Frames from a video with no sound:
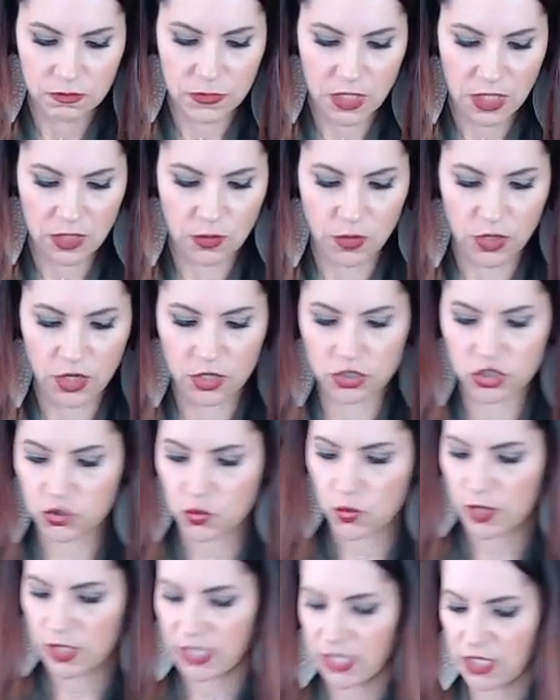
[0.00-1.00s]
anywhere
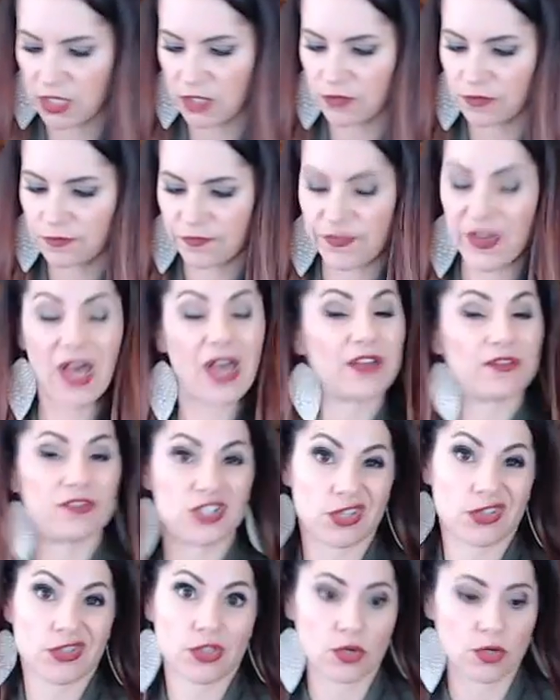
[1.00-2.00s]
25
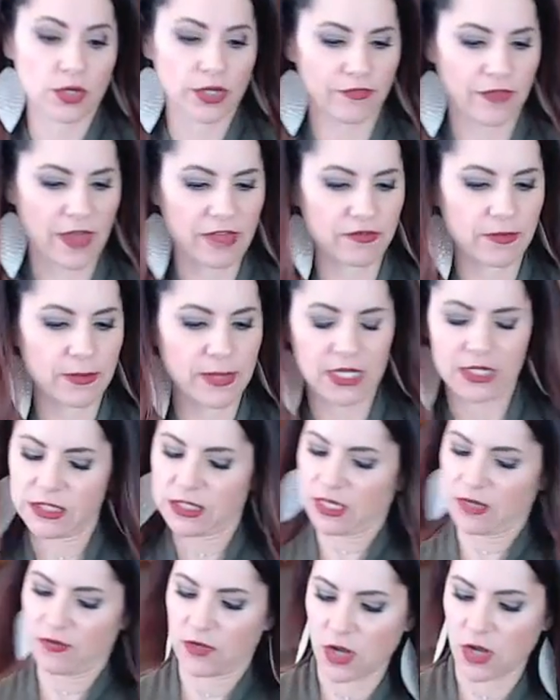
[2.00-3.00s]
to 35 minutes
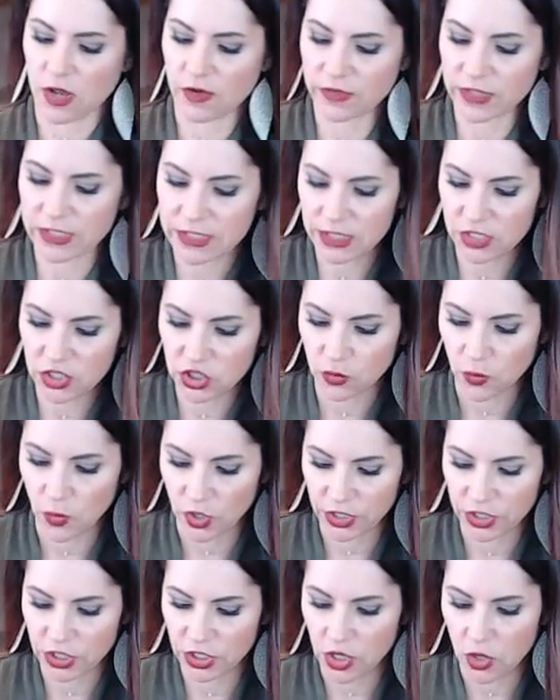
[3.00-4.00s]
even. Obviously, you
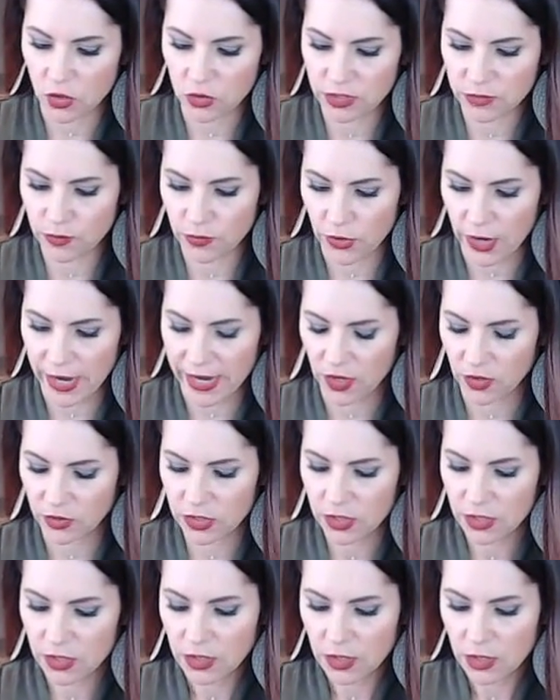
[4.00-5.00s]
want it a golden
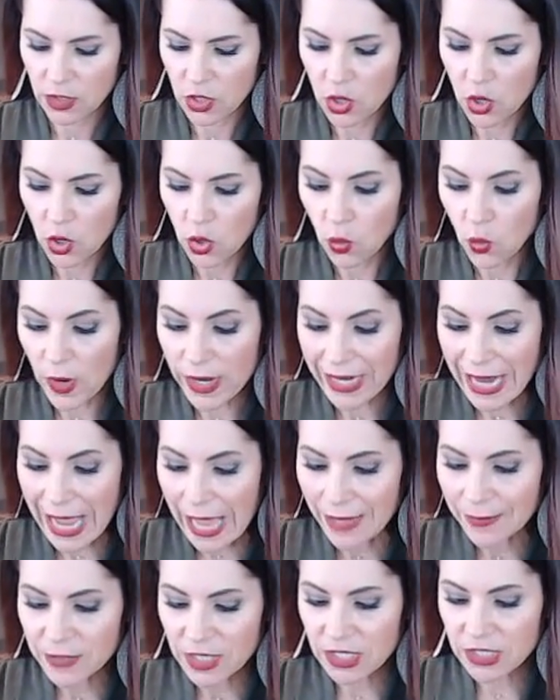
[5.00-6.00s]
brown. What
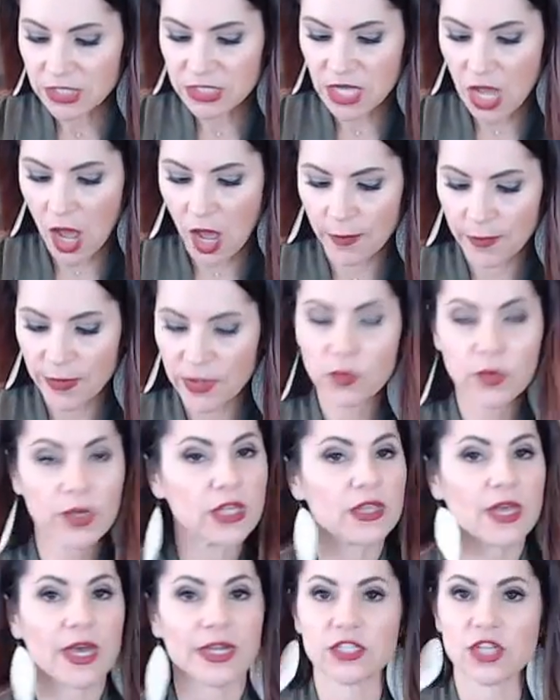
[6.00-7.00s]
I'm going to top it
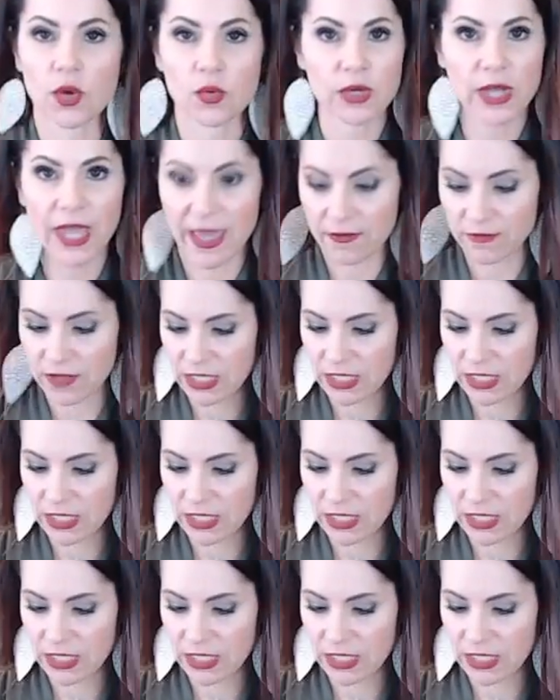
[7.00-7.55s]
with, I don't have